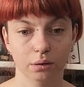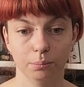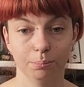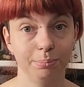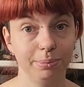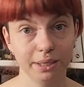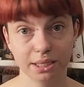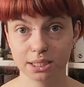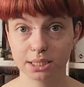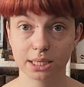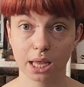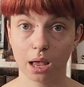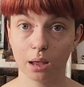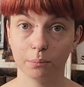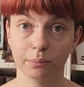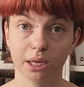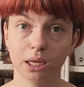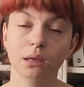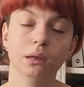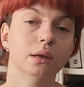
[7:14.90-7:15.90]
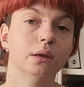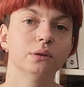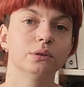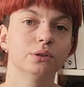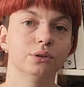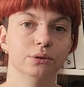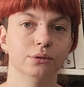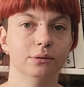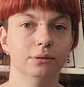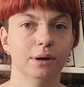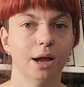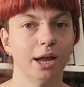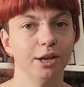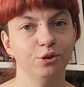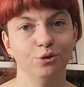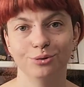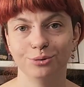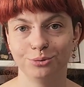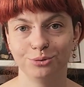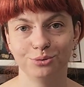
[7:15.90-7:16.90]
please tell me so I
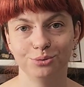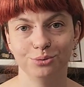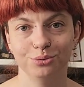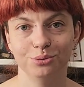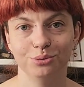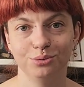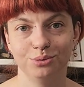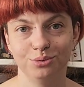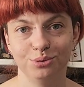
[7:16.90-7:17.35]
know to